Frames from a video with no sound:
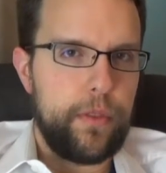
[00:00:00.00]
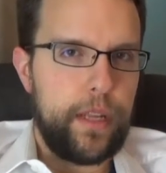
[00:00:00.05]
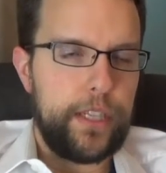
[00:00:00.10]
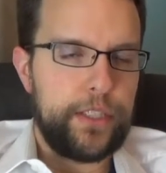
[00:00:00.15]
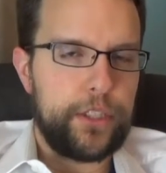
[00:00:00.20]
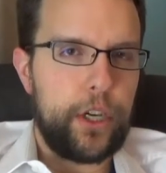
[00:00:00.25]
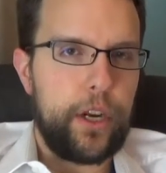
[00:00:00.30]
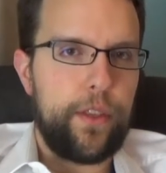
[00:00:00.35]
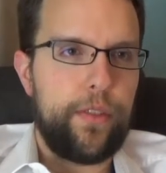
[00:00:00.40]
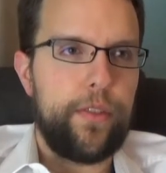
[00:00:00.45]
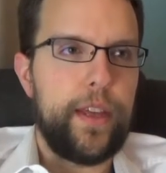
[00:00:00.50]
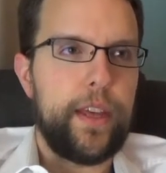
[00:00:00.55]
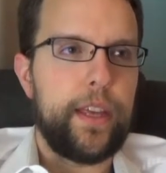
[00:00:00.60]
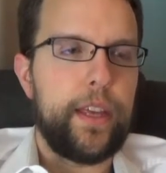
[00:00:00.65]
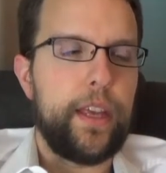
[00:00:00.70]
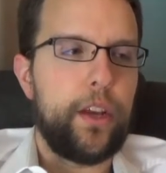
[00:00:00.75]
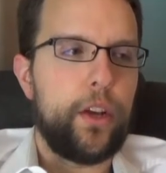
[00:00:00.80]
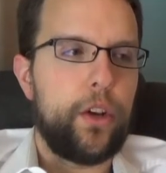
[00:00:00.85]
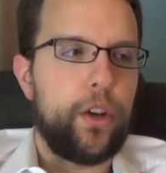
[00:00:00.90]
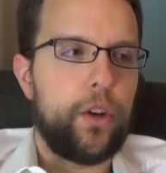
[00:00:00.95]
I started
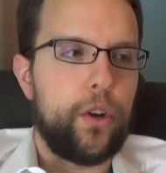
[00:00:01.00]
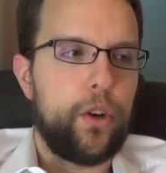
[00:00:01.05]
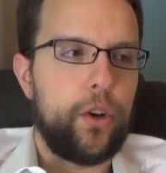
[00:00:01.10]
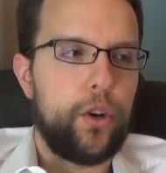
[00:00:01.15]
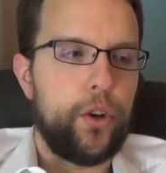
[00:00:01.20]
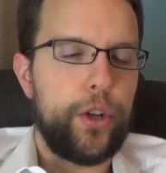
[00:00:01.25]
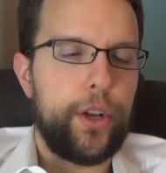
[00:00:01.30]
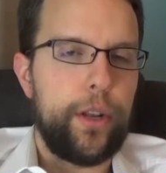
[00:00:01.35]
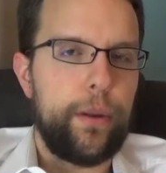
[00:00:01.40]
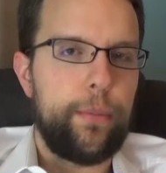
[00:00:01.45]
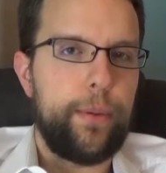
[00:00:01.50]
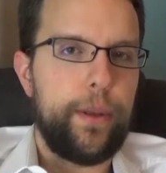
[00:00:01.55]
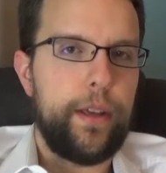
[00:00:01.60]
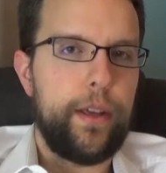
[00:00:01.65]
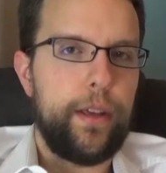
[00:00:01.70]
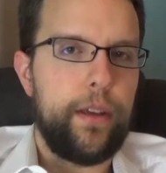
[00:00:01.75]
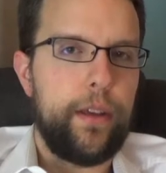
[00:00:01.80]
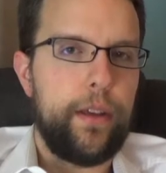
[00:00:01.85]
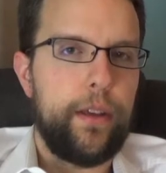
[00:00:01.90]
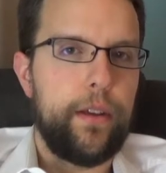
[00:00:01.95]
thinking, could it
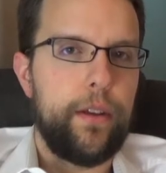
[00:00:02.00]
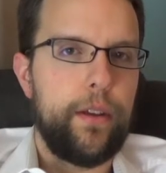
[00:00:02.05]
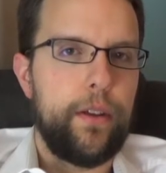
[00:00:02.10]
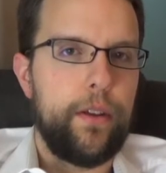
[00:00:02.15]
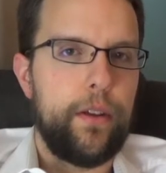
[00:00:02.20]
be